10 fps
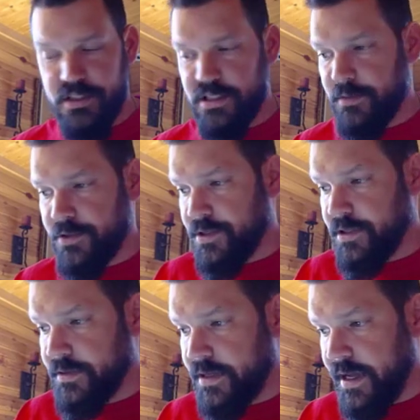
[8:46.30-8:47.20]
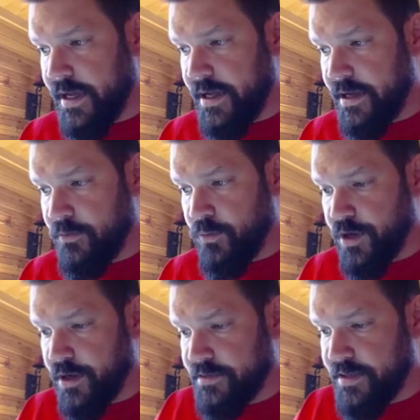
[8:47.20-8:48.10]
origin symmetry,
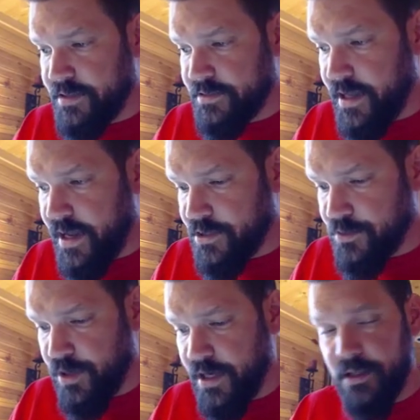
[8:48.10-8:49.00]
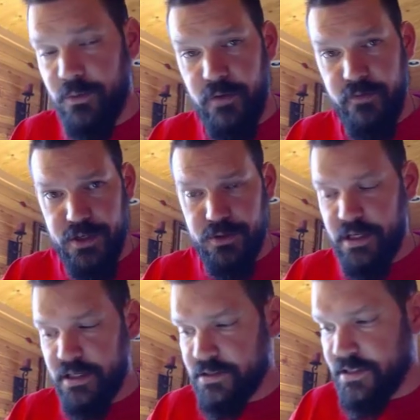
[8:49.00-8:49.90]
and we're going to test that algebraically. We
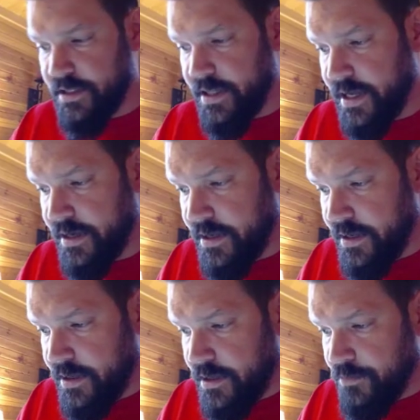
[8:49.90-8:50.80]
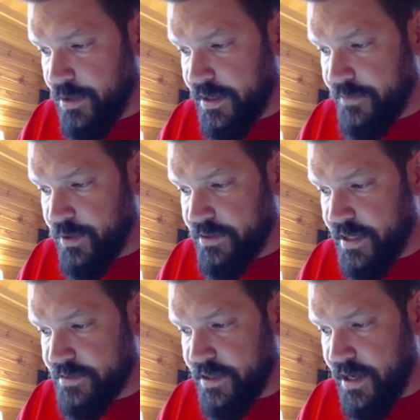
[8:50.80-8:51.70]
visually can see that, but
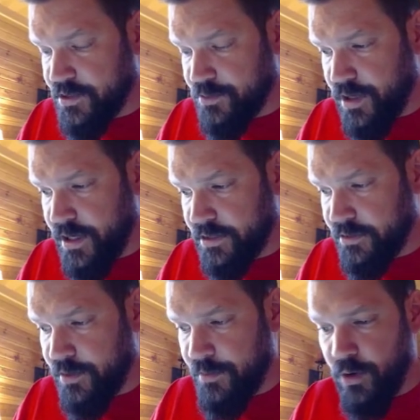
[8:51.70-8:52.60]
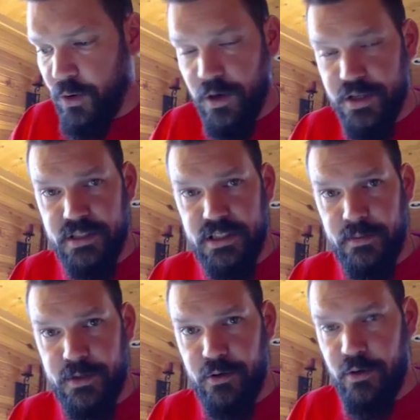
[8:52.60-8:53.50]
if we test it algebraically, remember
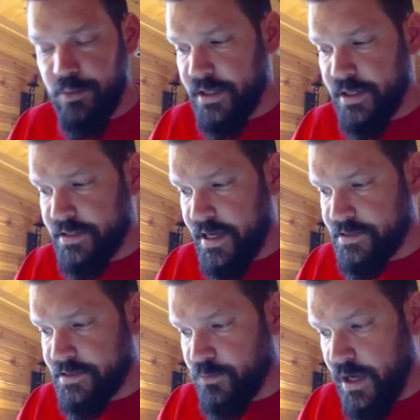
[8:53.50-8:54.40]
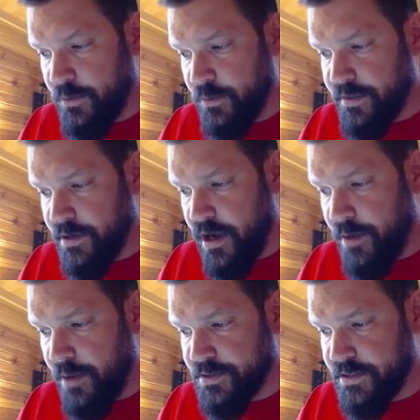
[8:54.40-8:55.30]
origin symmetry, replace x and y with
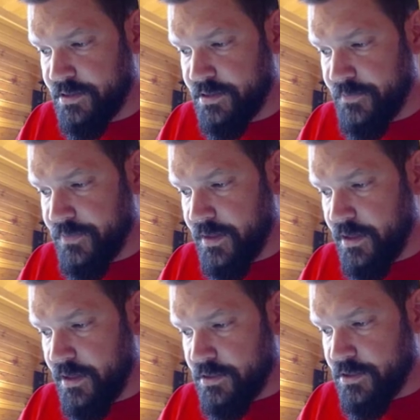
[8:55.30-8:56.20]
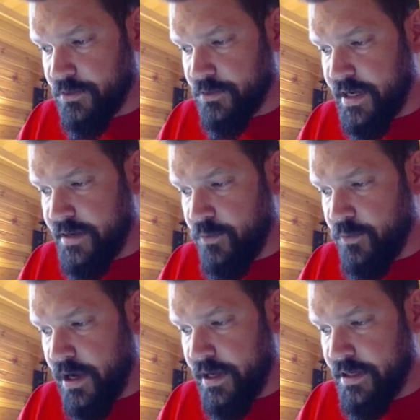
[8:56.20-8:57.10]
their opposites. So
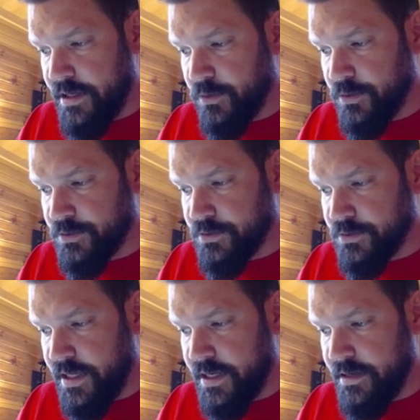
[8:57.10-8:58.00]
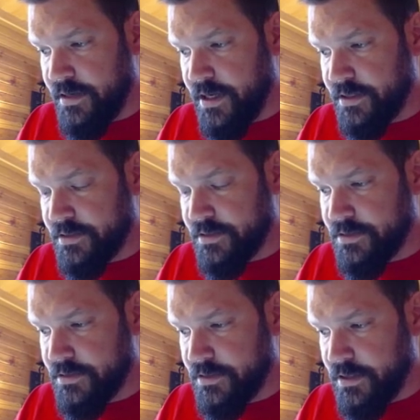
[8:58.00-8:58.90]
-y equals
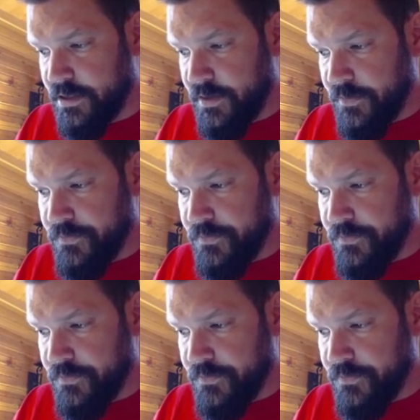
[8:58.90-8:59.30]
-x